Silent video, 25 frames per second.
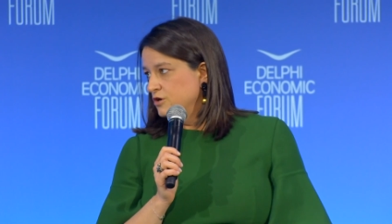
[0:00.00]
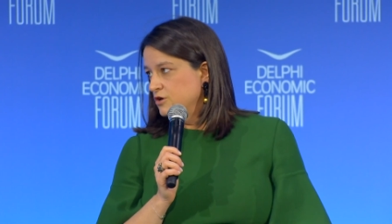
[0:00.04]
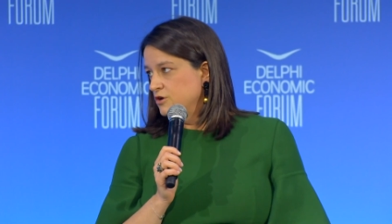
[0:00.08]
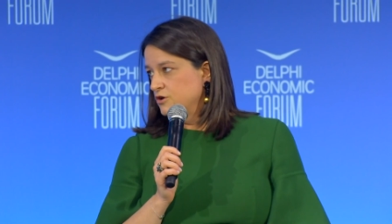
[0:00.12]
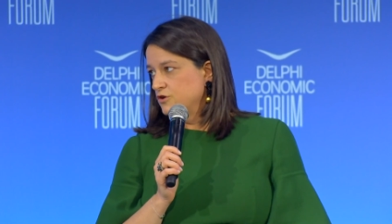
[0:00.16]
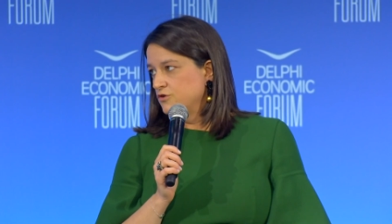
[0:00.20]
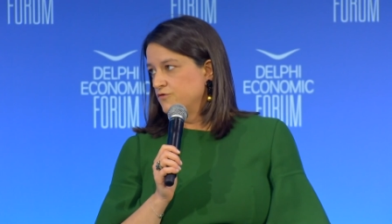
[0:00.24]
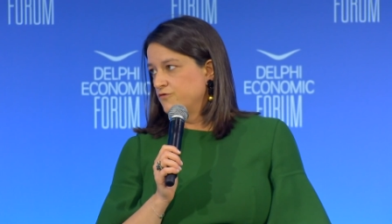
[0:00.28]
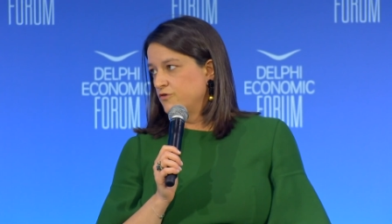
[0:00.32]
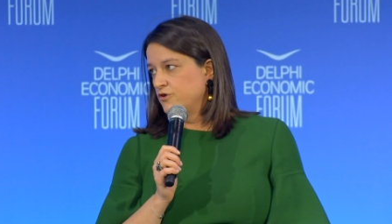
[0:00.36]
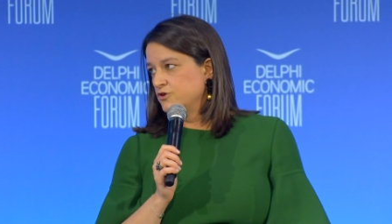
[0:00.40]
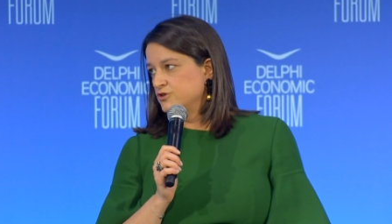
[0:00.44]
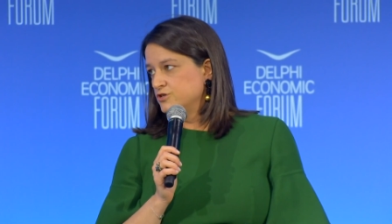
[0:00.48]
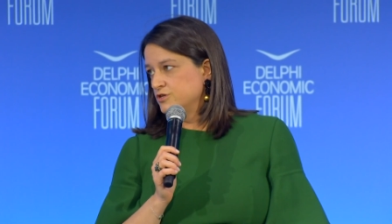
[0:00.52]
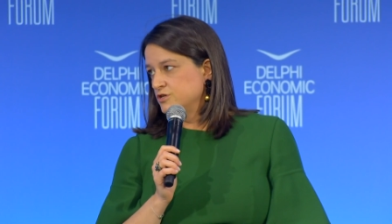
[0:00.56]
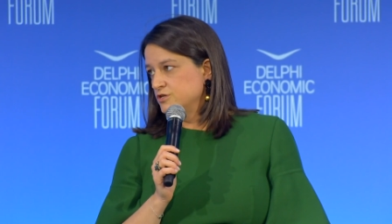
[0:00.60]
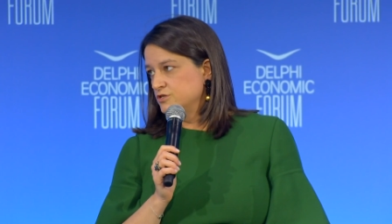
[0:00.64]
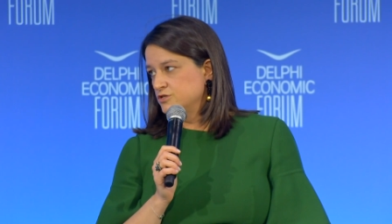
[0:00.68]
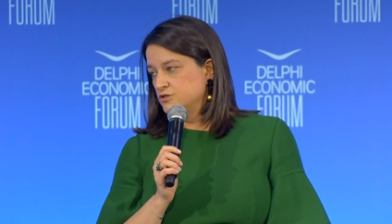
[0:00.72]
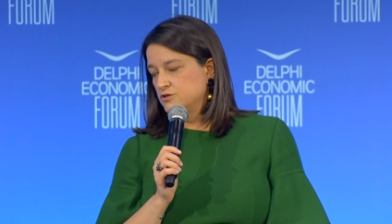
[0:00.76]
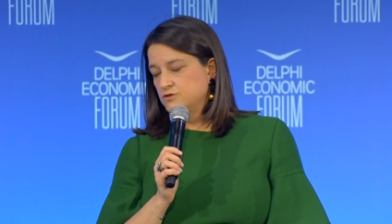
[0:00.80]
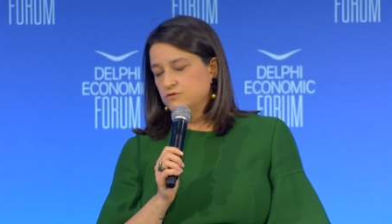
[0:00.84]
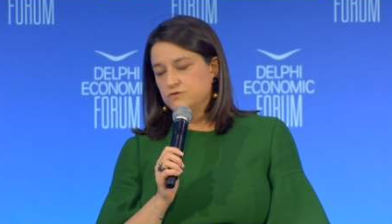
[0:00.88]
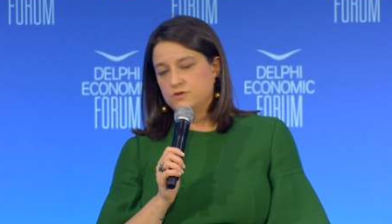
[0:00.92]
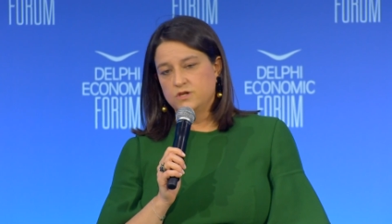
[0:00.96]

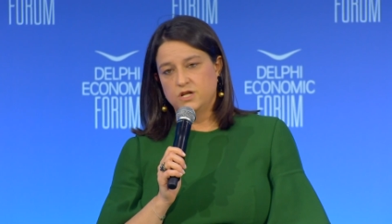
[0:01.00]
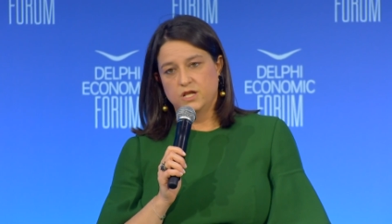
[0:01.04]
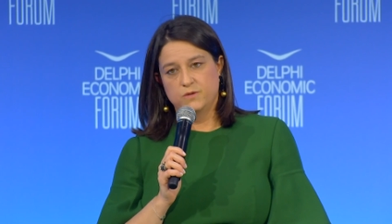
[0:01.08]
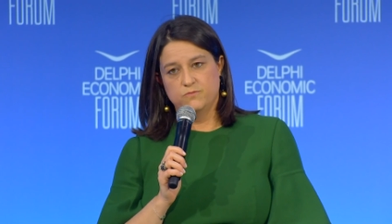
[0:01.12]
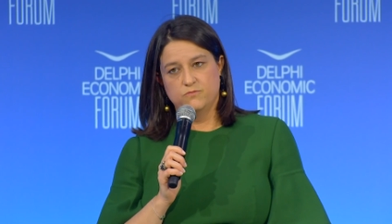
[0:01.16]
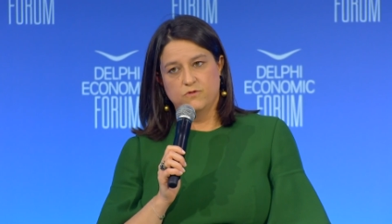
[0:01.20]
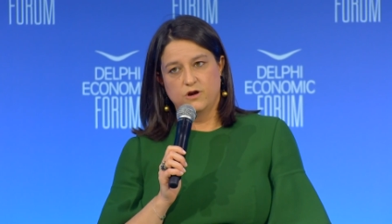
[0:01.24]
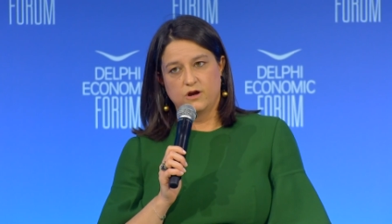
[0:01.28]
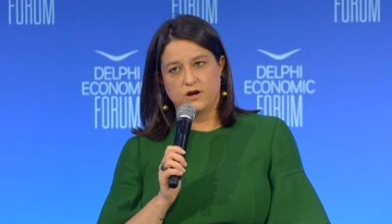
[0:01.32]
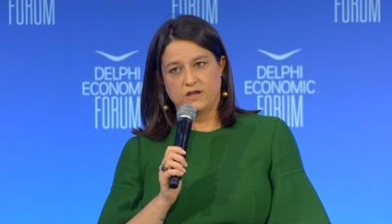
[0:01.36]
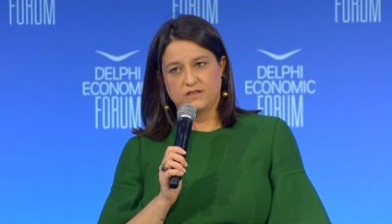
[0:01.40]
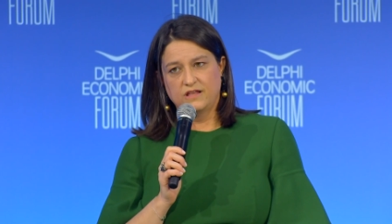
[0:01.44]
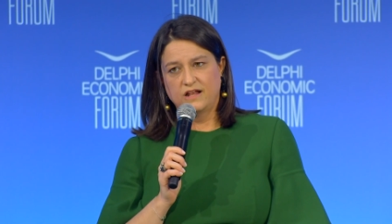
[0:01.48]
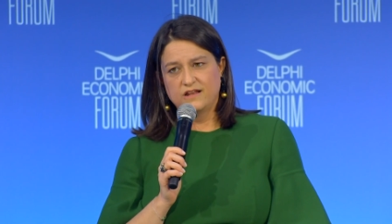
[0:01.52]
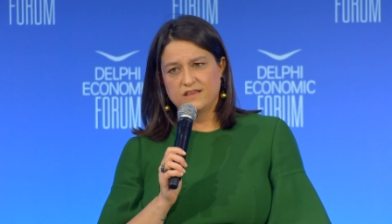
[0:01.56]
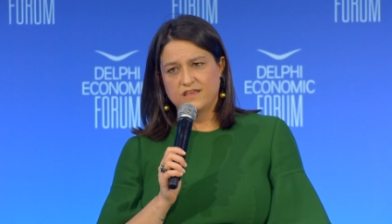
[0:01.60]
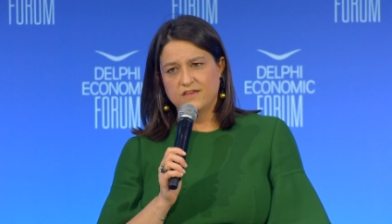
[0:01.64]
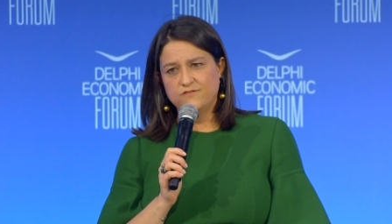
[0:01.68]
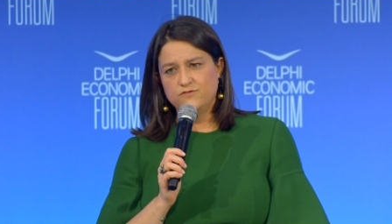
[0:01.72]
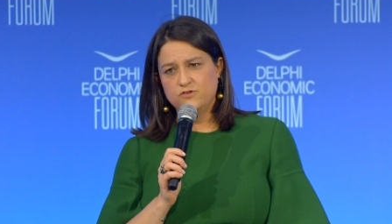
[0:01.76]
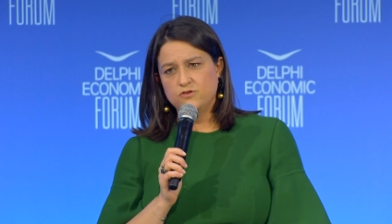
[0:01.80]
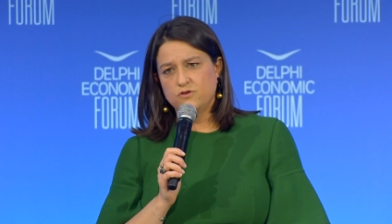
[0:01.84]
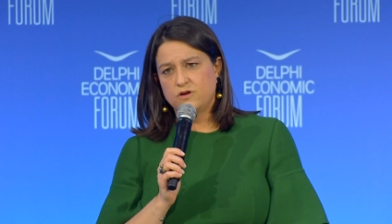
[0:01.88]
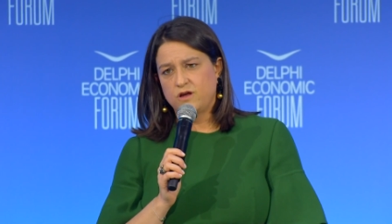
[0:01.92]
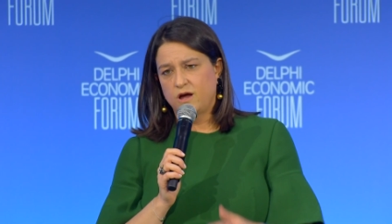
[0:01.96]
universities to the labor market? I'll
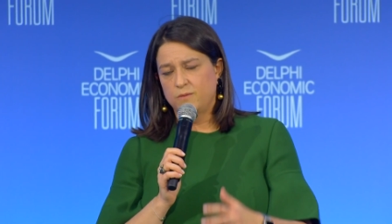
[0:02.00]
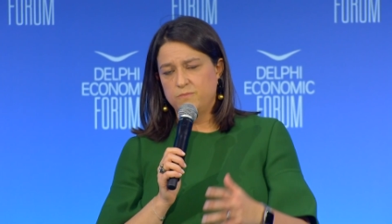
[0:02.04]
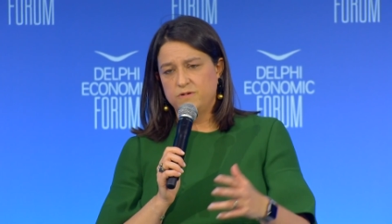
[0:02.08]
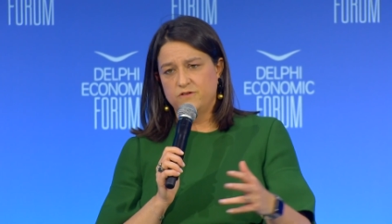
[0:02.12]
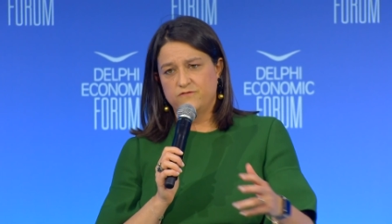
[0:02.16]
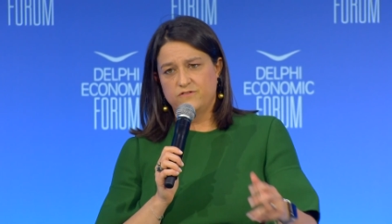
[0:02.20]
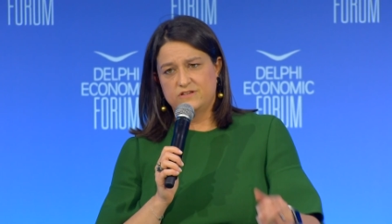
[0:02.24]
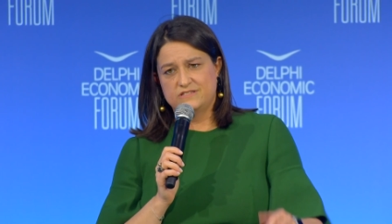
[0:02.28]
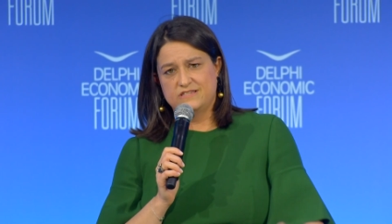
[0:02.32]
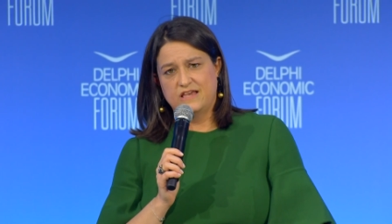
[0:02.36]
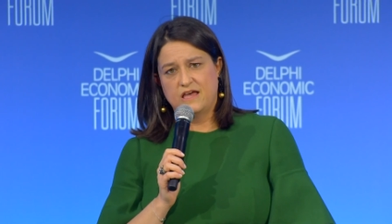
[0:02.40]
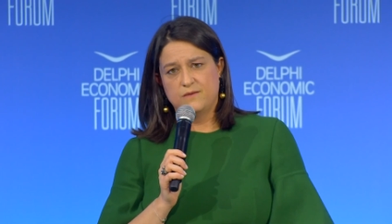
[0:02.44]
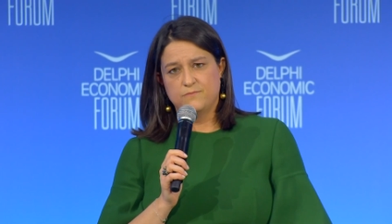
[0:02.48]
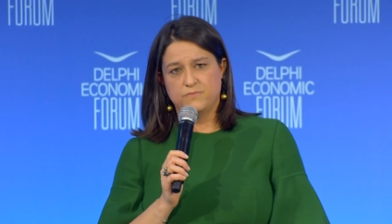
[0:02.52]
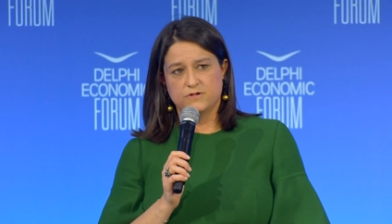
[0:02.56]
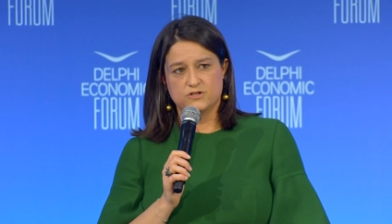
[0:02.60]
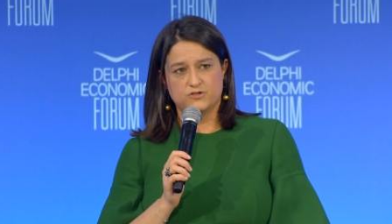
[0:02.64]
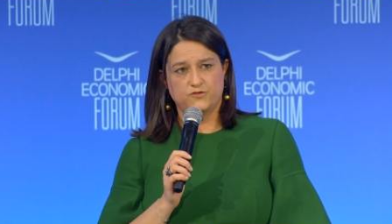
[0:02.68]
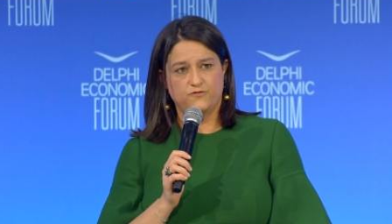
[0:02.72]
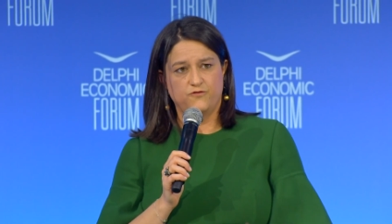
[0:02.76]
give you a couple of examples.